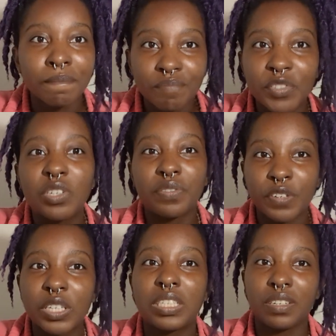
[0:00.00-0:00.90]
You can
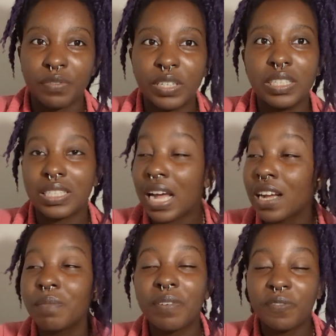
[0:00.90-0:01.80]
feel the difference. It's not
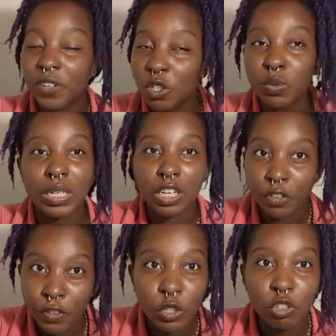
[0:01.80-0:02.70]
going to be filled with
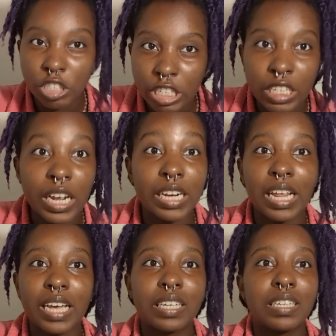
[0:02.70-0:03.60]
confusion and
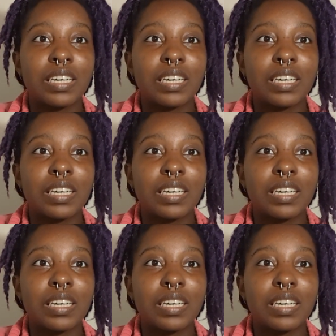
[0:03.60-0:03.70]
like,